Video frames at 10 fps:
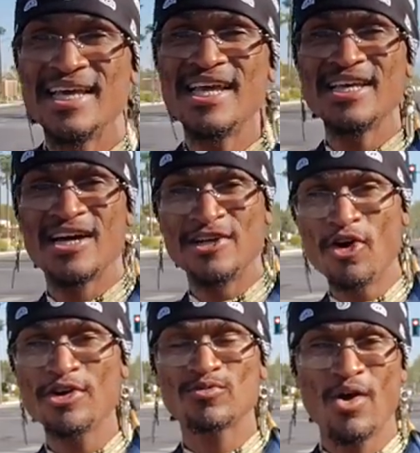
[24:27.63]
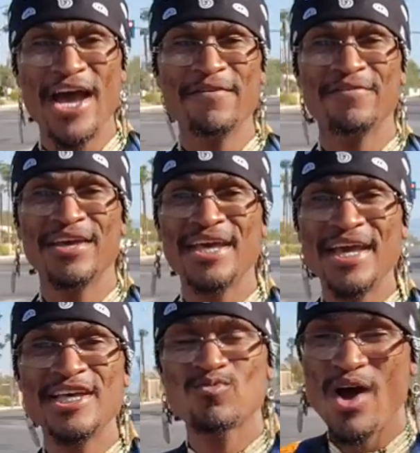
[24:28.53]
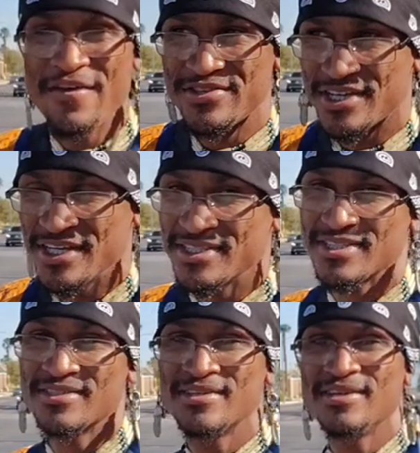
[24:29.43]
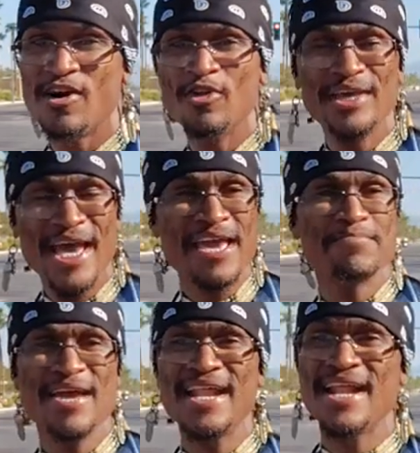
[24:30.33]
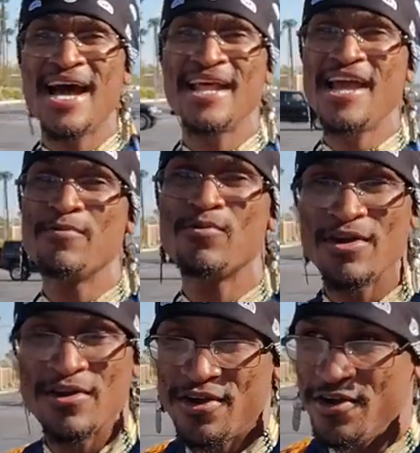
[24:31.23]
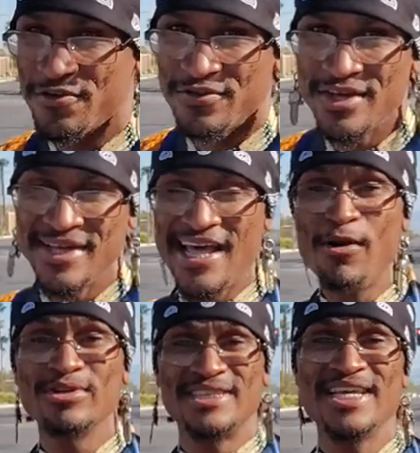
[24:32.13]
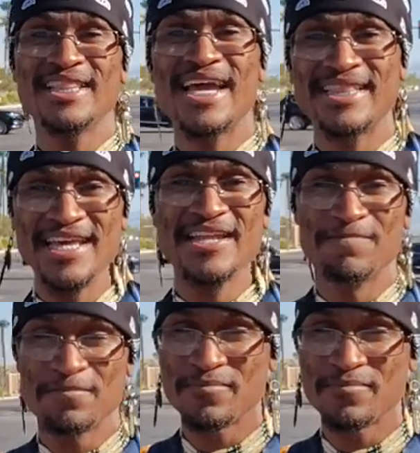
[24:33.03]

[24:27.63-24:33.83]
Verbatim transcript: his, uh, Noah's wife, his wife's sons. Only eight made it out of everyone on the earth. That was the elect then.